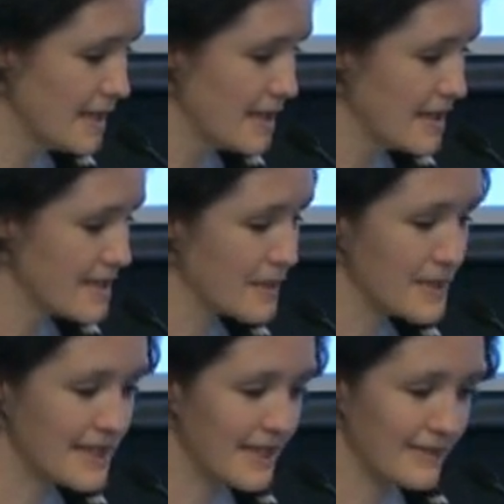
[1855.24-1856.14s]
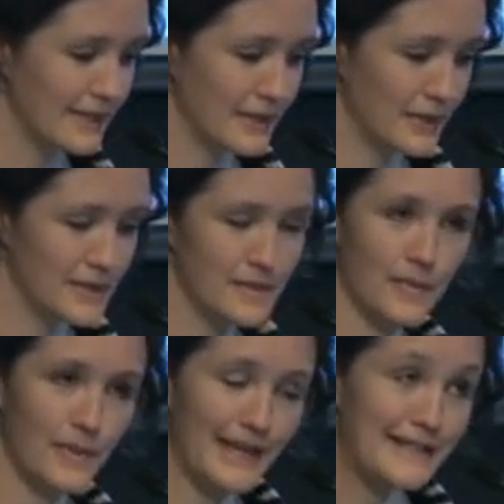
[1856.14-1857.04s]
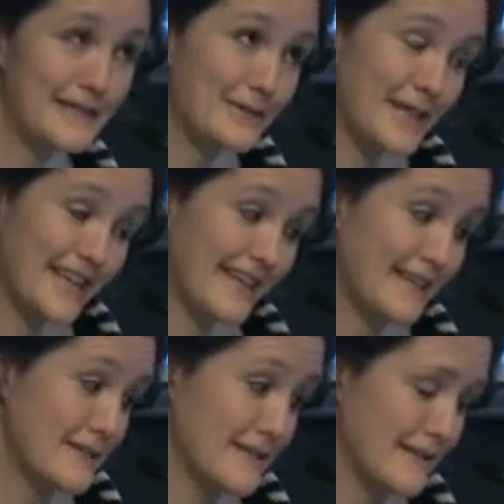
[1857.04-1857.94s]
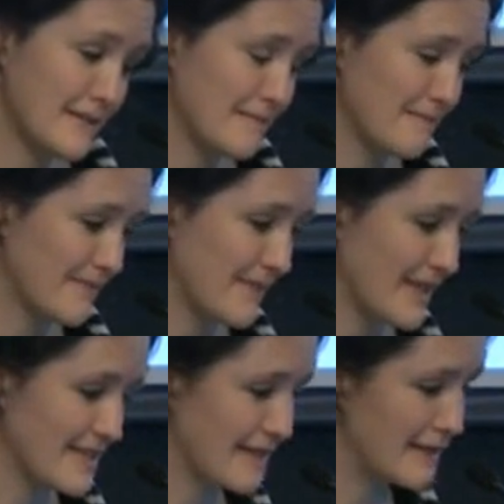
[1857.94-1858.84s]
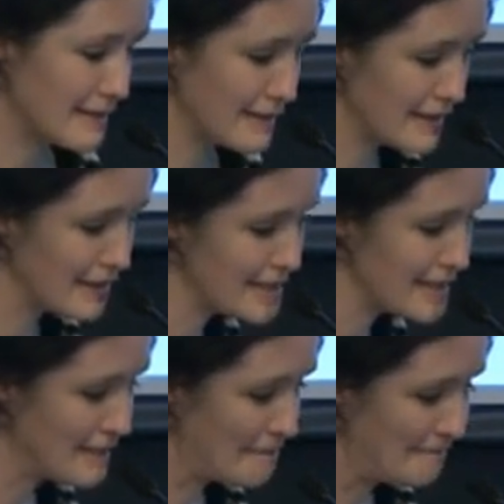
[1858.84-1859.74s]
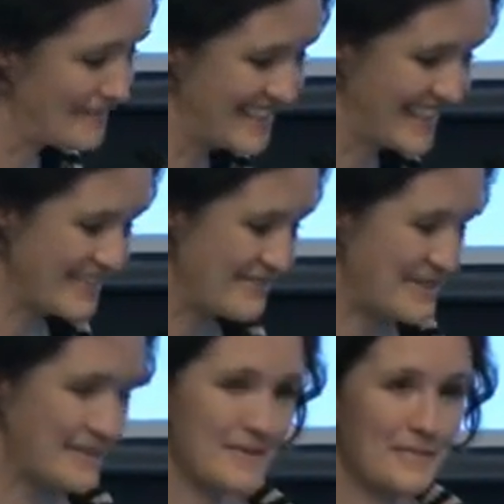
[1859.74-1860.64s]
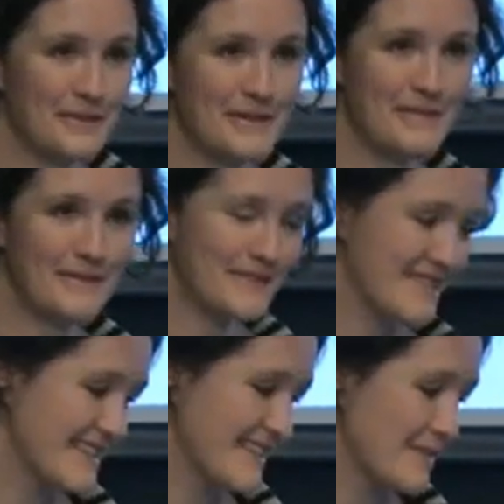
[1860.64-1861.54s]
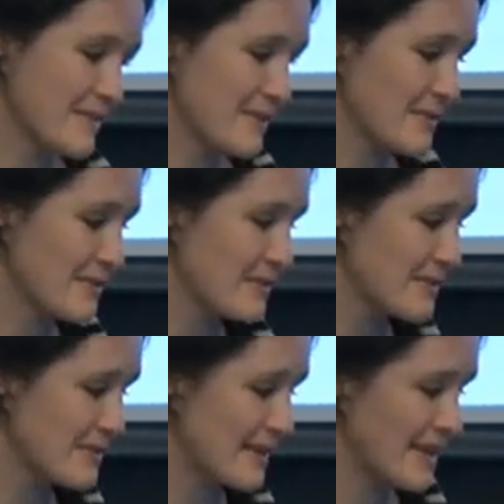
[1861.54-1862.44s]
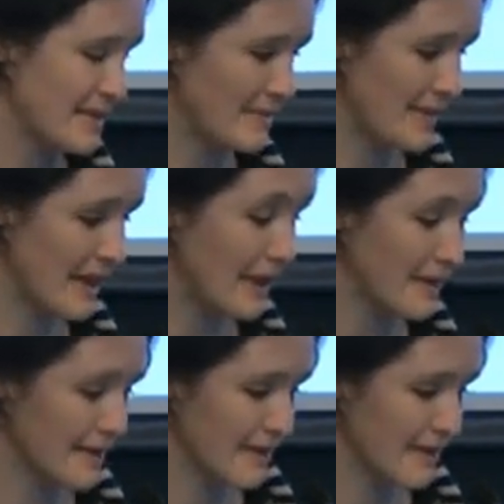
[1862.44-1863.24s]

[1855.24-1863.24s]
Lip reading: So we didn't have a Linonis, but we had Tiraki, his son, and so we brought him up to sing a beautiful aria